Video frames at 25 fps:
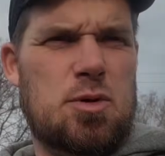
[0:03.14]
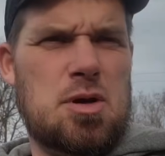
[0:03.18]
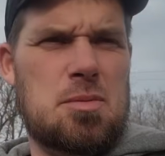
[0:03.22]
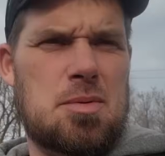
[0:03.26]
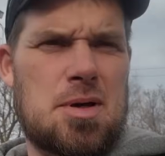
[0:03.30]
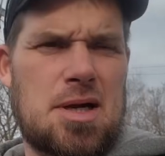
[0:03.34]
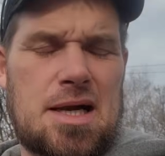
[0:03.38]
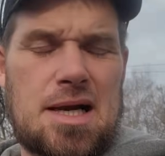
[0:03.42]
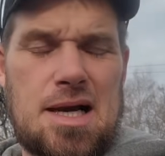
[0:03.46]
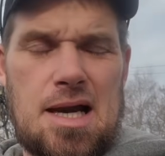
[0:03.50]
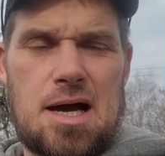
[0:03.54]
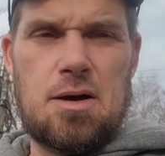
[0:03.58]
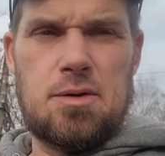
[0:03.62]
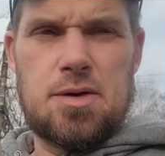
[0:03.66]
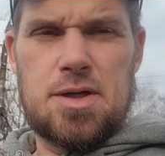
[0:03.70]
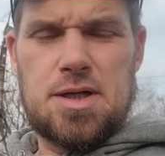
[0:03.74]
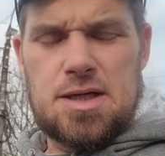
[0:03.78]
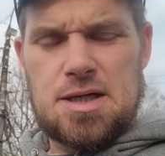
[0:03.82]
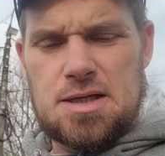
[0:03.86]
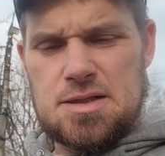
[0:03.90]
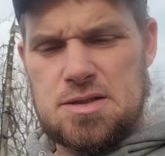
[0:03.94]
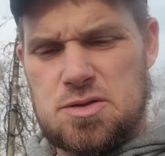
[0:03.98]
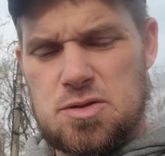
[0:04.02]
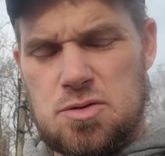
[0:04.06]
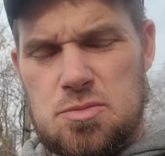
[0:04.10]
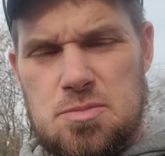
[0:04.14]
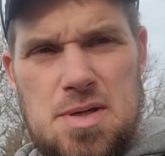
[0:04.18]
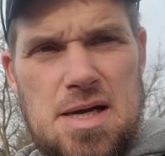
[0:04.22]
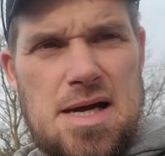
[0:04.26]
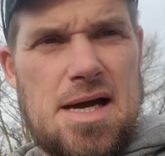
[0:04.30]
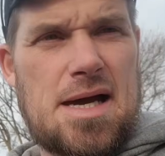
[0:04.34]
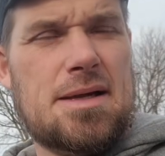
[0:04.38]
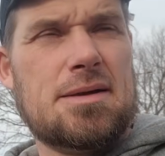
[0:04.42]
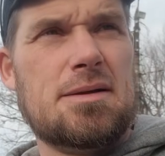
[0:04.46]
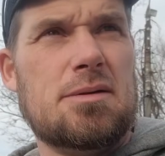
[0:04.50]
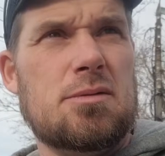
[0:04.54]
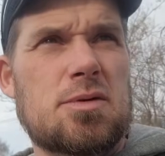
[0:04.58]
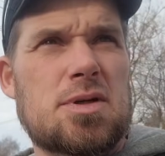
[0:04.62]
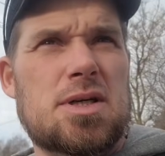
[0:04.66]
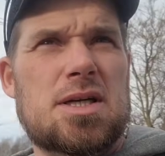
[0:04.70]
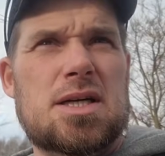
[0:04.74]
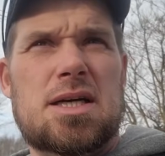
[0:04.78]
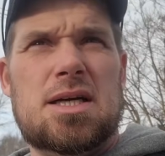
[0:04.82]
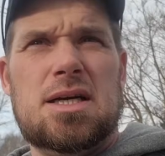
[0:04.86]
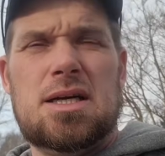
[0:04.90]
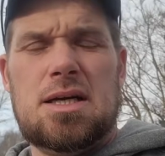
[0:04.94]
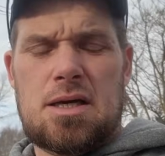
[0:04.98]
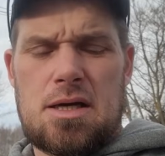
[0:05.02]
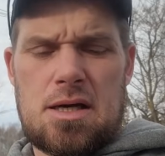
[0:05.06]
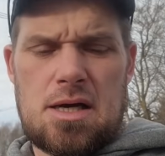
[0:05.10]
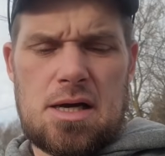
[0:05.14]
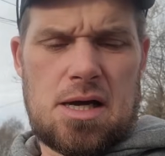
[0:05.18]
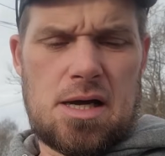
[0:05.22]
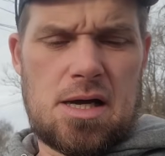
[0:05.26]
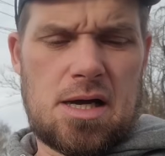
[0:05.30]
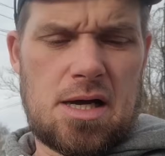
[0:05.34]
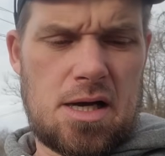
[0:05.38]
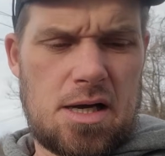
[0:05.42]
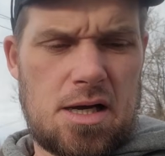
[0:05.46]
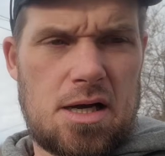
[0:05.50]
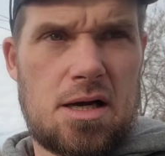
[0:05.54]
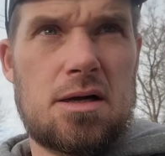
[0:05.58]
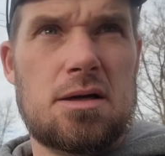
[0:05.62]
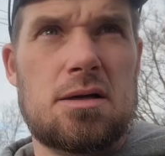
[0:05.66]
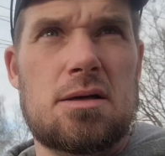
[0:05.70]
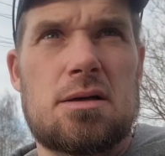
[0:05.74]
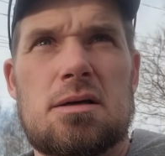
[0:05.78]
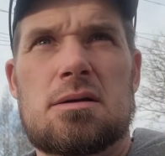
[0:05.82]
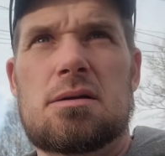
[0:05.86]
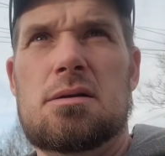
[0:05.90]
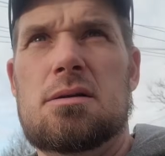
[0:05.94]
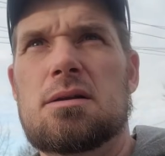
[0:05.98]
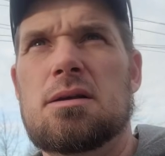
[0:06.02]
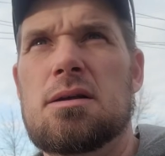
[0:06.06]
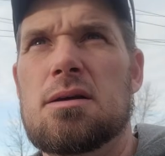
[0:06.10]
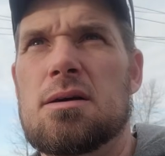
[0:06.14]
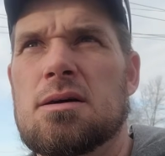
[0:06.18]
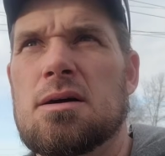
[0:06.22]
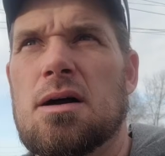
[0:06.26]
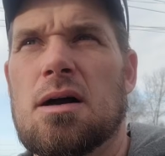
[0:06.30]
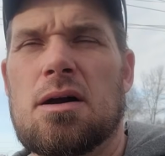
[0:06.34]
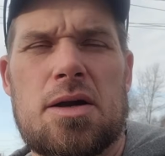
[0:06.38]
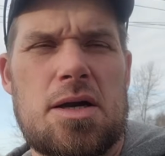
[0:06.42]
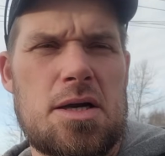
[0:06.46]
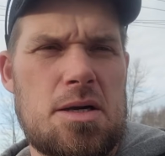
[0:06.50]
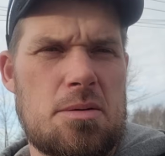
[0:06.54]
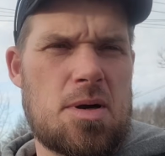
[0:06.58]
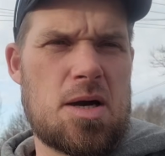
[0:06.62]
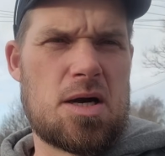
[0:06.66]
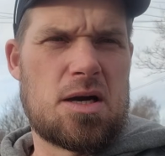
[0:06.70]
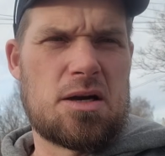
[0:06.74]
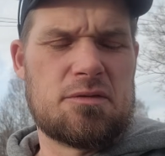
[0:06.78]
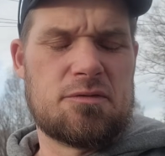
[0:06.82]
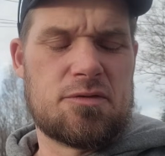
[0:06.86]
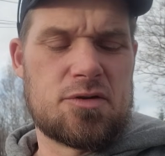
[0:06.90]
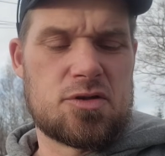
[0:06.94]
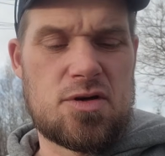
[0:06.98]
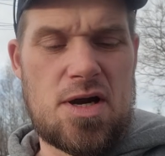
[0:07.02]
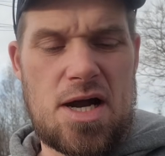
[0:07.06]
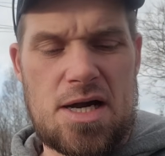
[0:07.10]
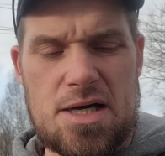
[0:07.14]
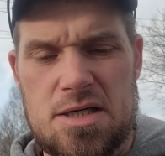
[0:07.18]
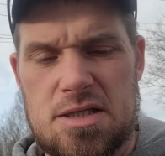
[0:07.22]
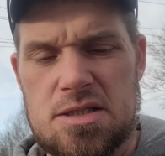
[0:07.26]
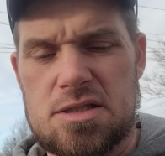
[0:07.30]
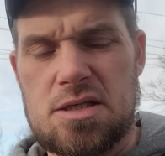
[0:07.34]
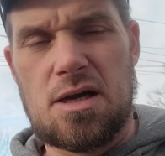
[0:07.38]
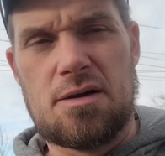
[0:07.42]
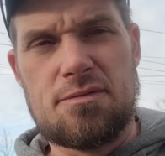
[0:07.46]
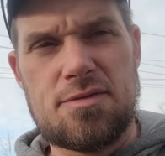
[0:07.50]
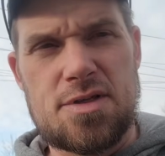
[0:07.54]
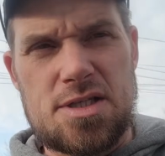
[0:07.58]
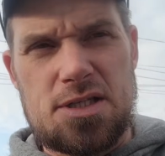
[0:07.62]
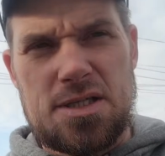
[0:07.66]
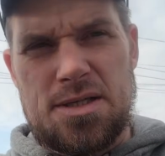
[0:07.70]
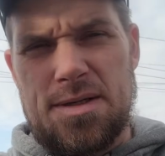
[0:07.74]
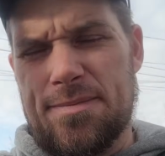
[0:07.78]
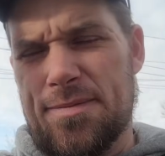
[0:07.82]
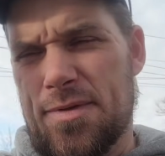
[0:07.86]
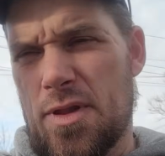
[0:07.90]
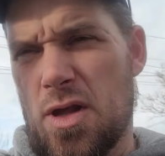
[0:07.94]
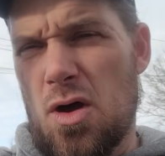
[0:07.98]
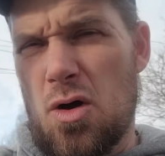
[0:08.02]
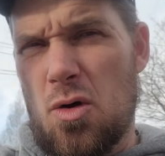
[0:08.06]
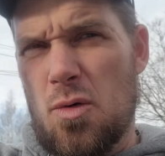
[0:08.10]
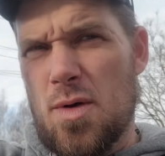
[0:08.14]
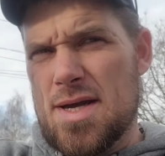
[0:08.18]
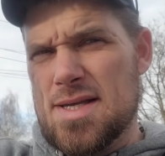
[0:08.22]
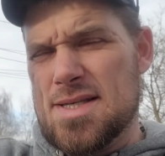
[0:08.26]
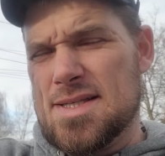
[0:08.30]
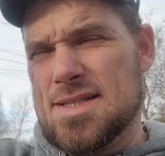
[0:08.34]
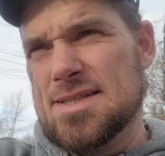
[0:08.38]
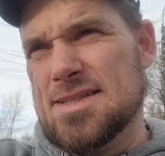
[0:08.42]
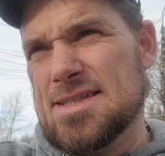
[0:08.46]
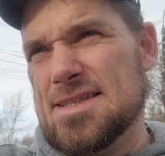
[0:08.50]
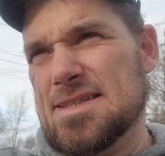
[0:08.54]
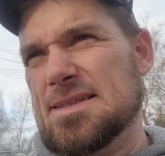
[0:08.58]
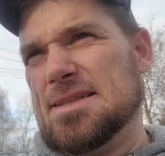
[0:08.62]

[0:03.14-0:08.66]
Wee bit cloudy, not too bad. We are in the market for tractors, obviously, always.